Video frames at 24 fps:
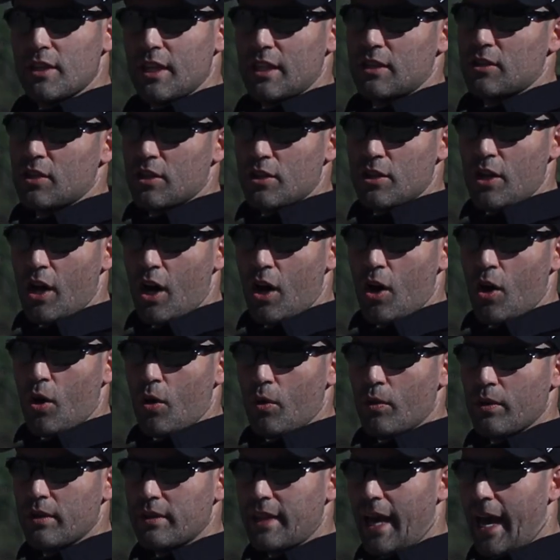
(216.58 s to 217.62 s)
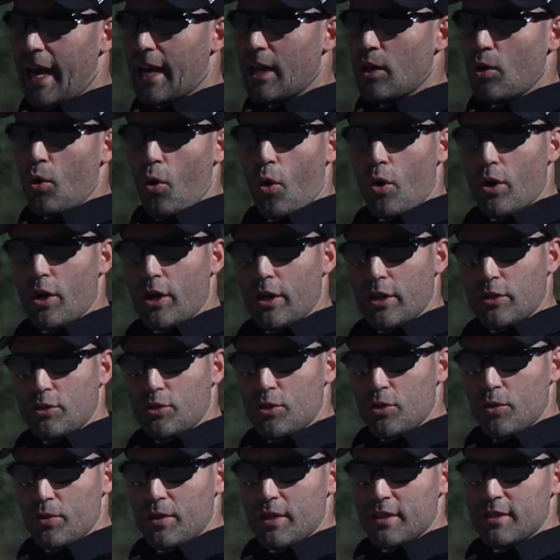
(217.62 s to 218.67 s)
you need to know that in order to
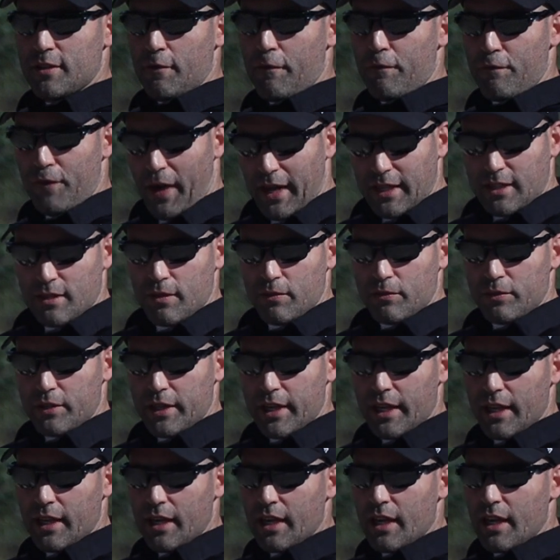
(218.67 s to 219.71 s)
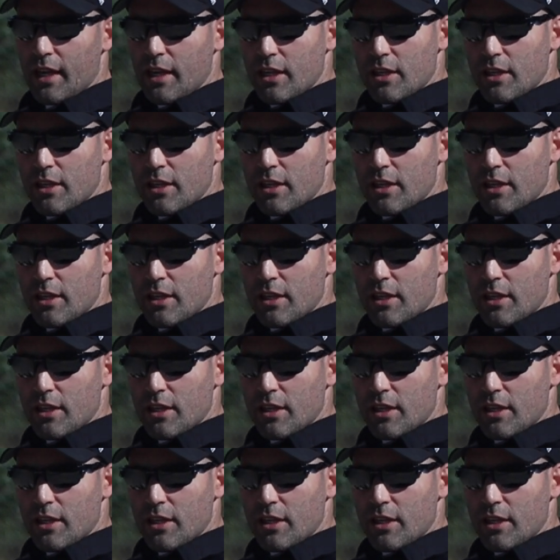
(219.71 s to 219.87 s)
do this effectively,